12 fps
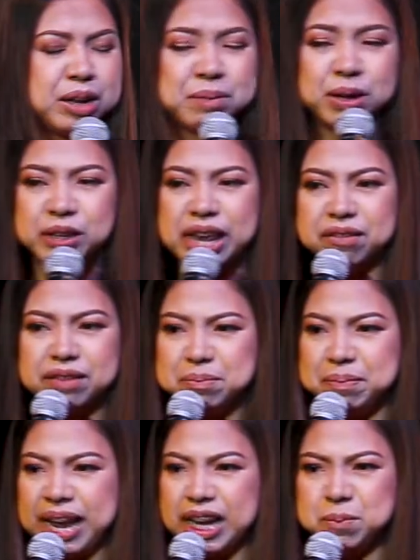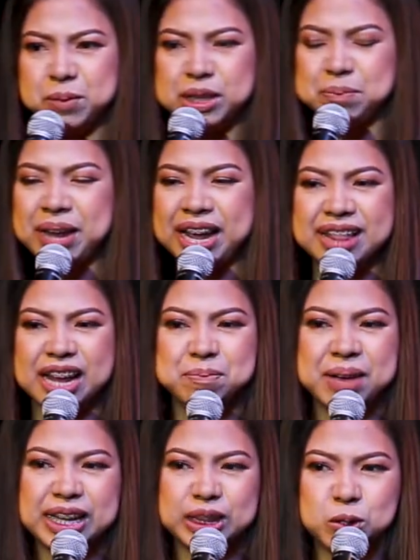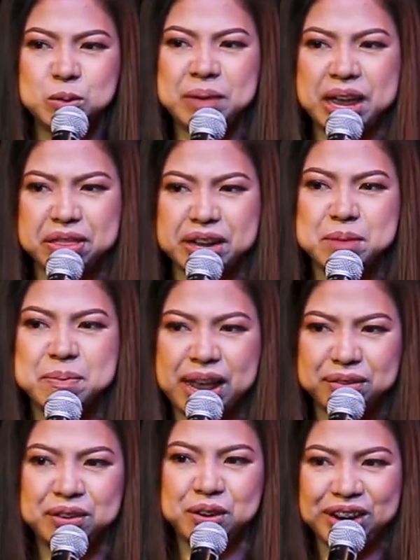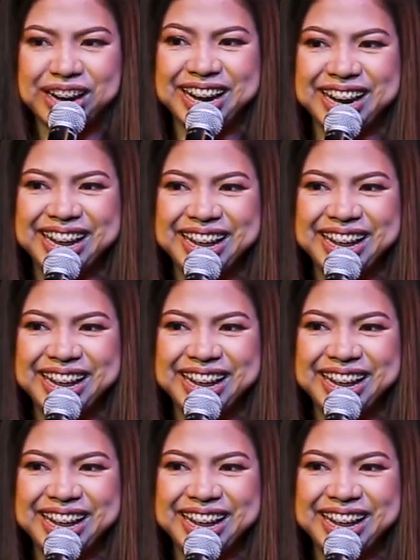amount you have in mind, multiply that by 2, by 3, by 4.